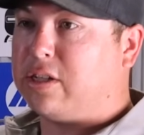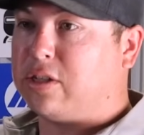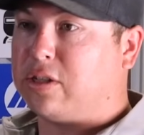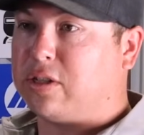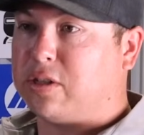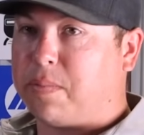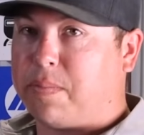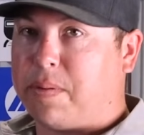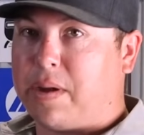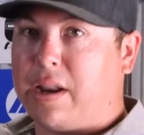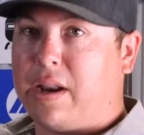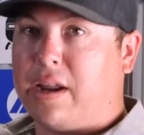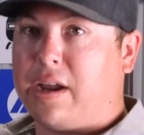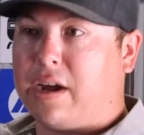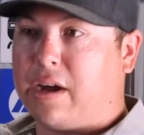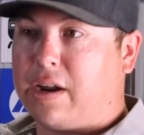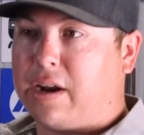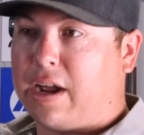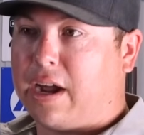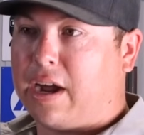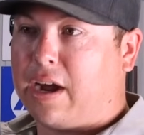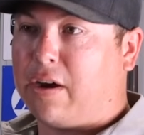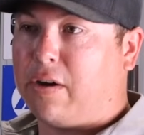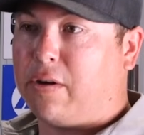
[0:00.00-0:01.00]
just depending on
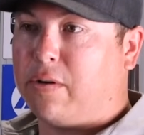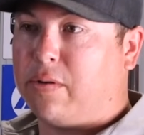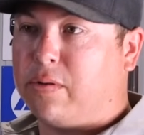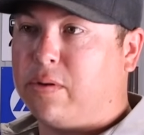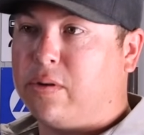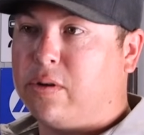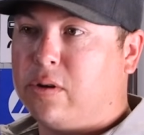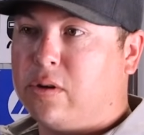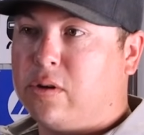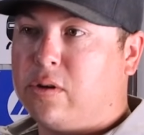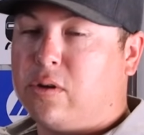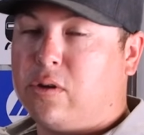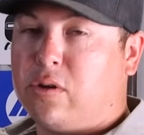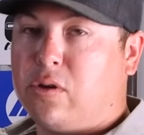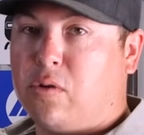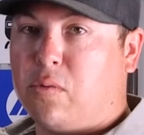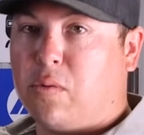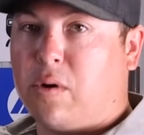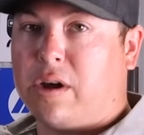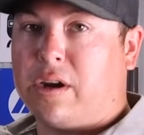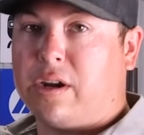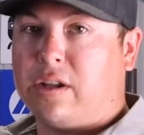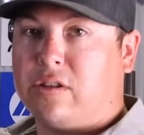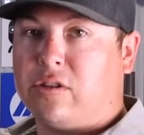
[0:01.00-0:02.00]
how you
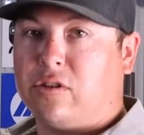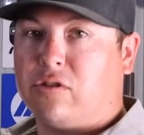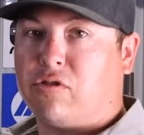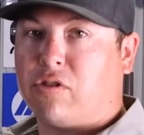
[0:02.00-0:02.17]
wanted to